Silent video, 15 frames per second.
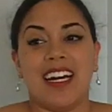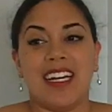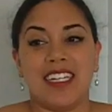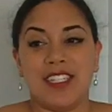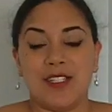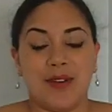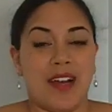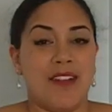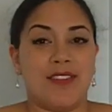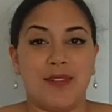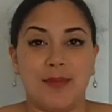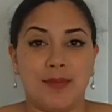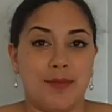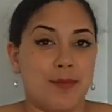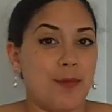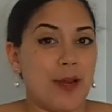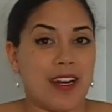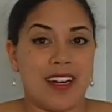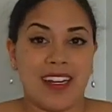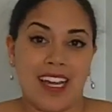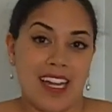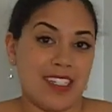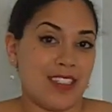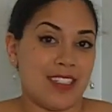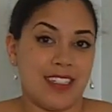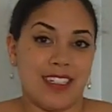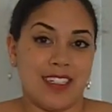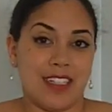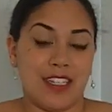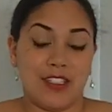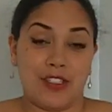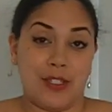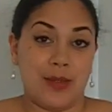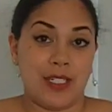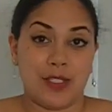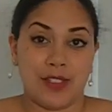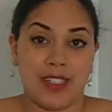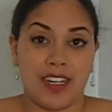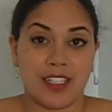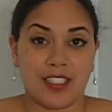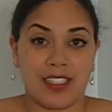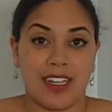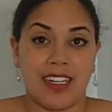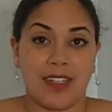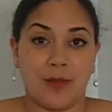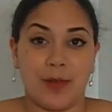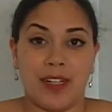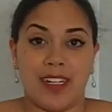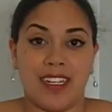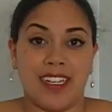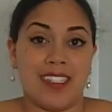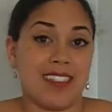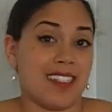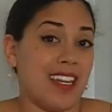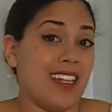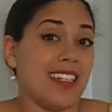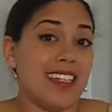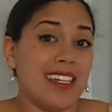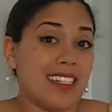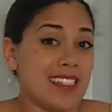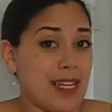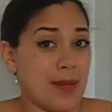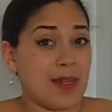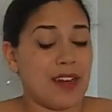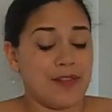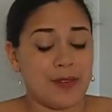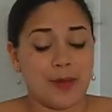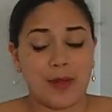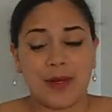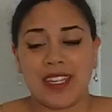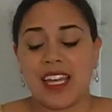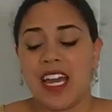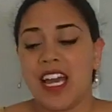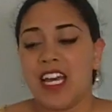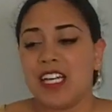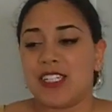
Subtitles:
that you don't have to wear it at a 2 introduction. I can wear it as tightly as I'm comfortable with.